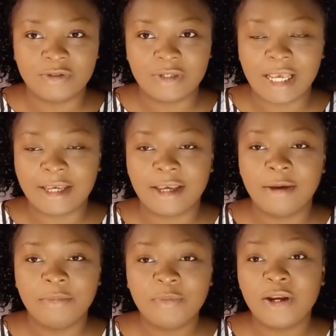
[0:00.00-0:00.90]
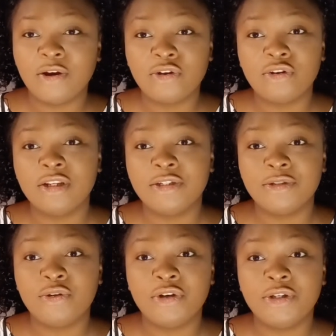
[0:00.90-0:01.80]
Like, people are not
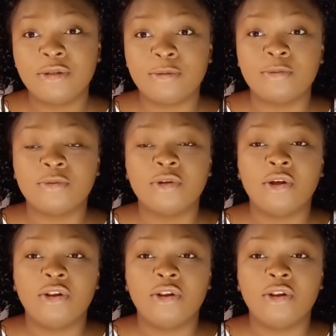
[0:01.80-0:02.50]
going to